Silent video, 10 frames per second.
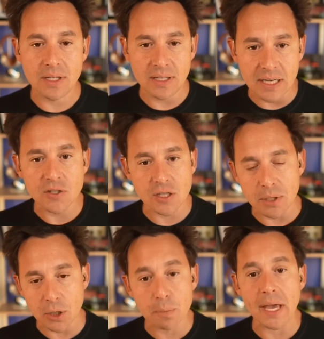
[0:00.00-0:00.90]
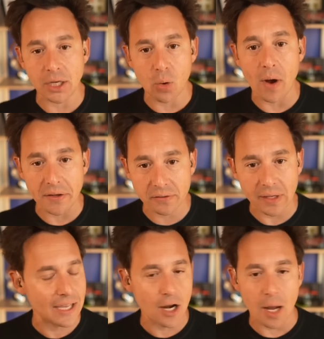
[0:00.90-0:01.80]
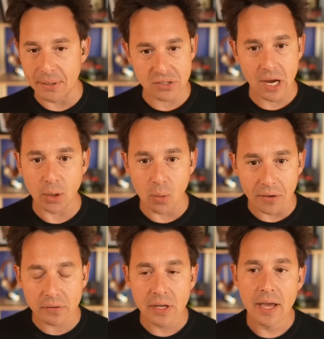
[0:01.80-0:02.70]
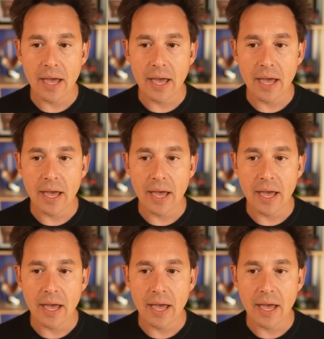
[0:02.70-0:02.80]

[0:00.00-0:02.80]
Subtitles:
needs to be your main quest. It cannot be a side quest,